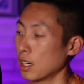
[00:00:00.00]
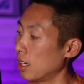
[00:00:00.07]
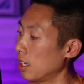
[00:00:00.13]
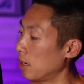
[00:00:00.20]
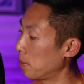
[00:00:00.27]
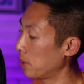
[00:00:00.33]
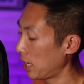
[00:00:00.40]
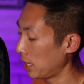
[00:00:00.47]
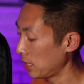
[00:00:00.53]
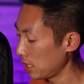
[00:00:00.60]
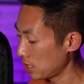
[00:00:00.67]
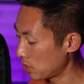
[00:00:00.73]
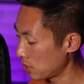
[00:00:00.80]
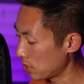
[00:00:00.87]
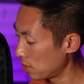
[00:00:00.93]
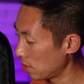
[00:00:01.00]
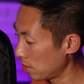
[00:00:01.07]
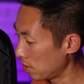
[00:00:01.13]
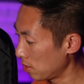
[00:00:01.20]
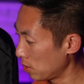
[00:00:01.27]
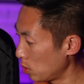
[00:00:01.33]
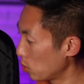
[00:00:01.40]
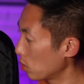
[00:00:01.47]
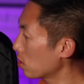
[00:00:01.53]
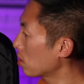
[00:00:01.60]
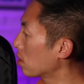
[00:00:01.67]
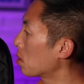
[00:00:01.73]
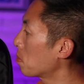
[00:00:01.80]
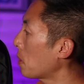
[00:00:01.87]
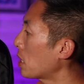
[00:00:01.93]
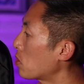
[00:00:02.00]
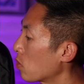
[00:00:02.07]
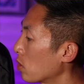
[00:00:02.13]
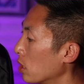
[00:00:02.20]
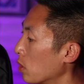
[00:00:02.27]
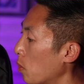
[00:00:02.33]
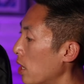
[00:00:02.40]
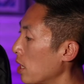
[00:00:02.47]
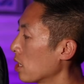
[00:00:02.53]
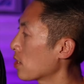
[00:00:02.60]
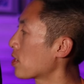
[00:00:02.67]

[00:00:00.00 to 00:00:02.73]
but I think it just uses the space really well,